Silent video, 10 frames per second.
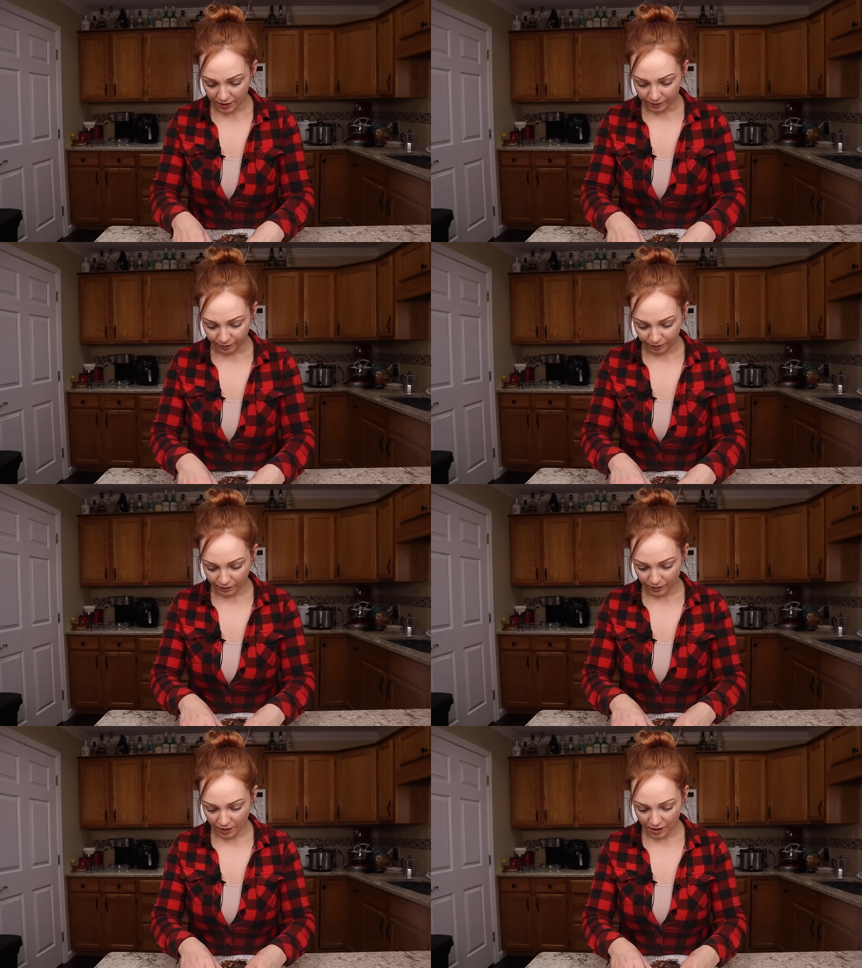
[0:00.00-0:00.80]

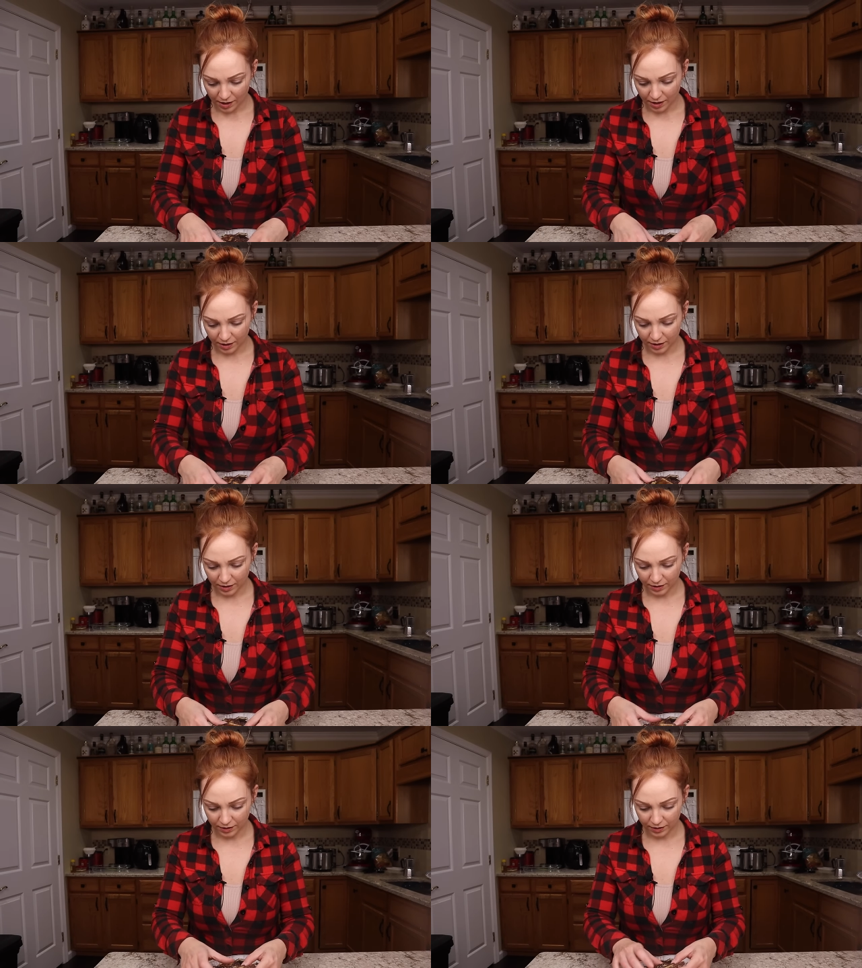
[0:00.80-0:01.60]

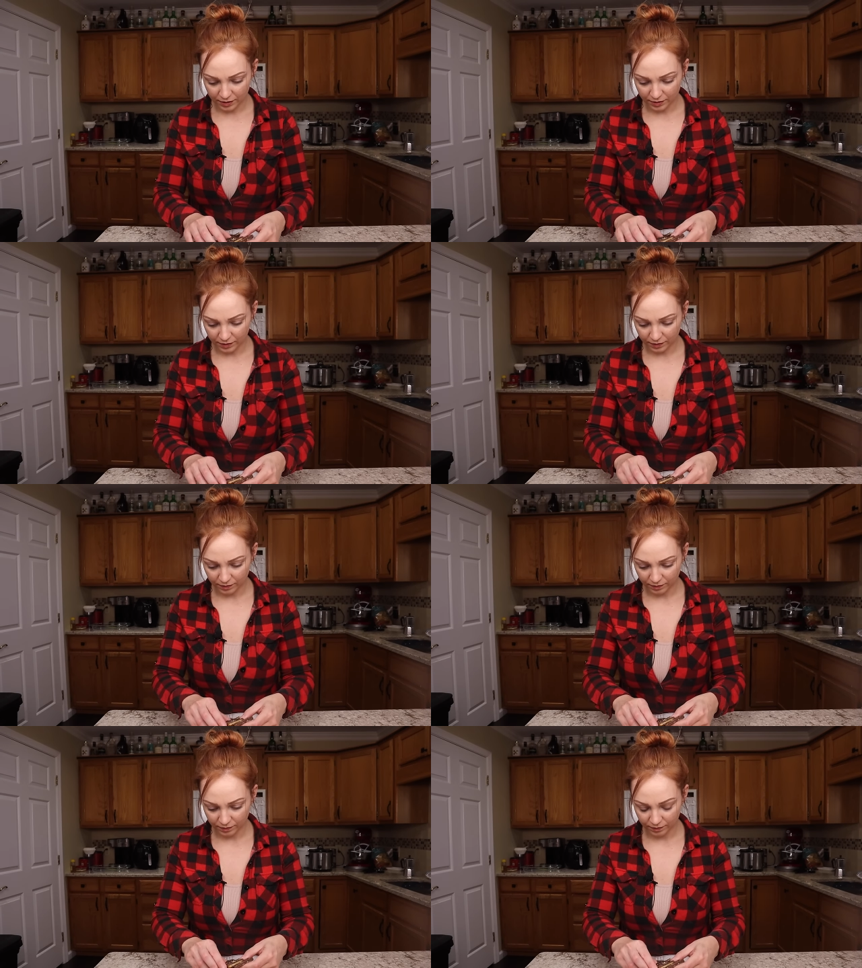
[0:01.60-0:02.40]

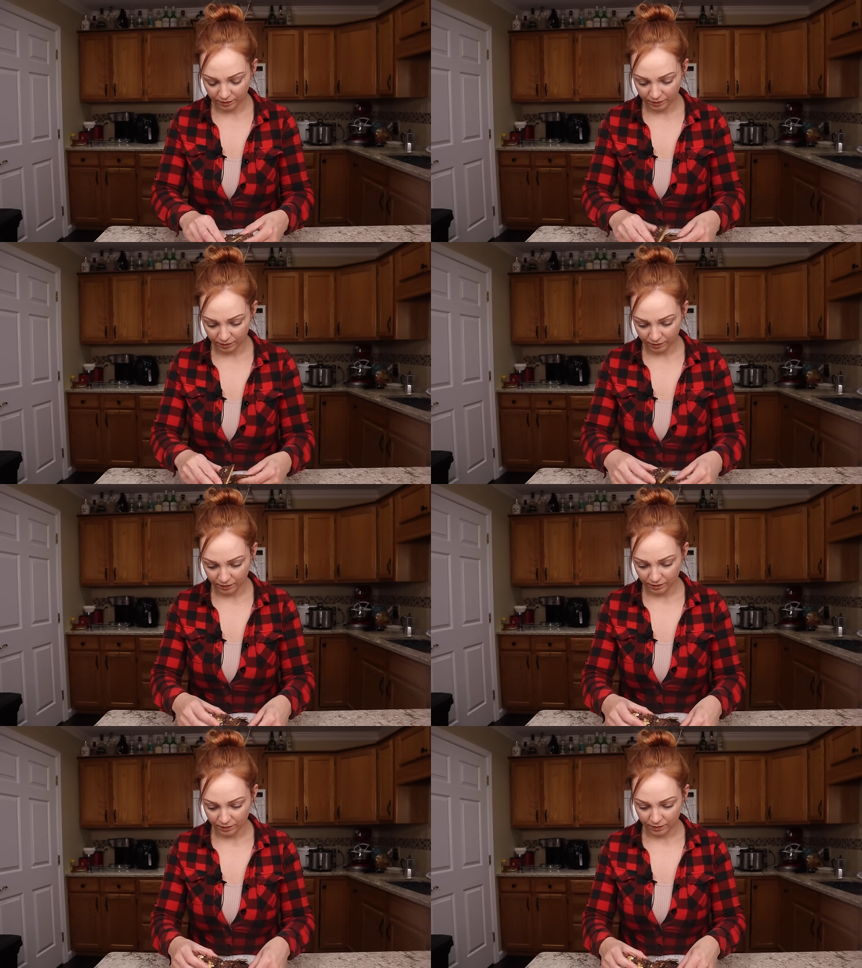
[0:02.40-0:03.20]

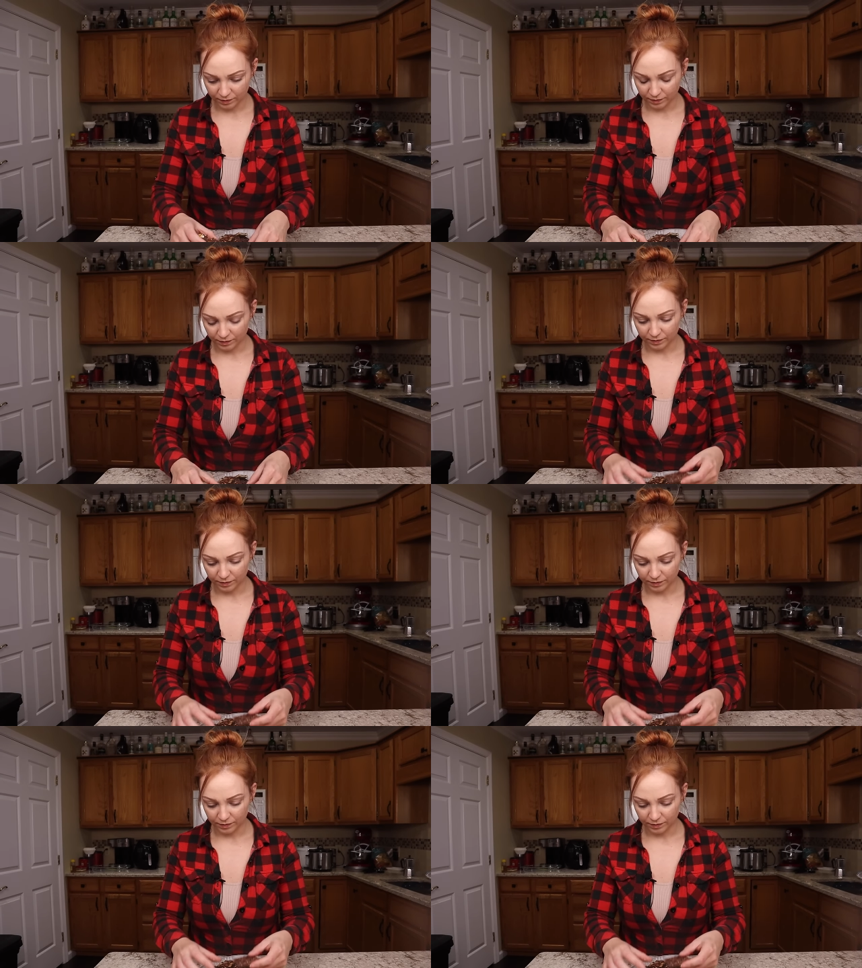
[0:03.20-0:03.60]
(no one is talking)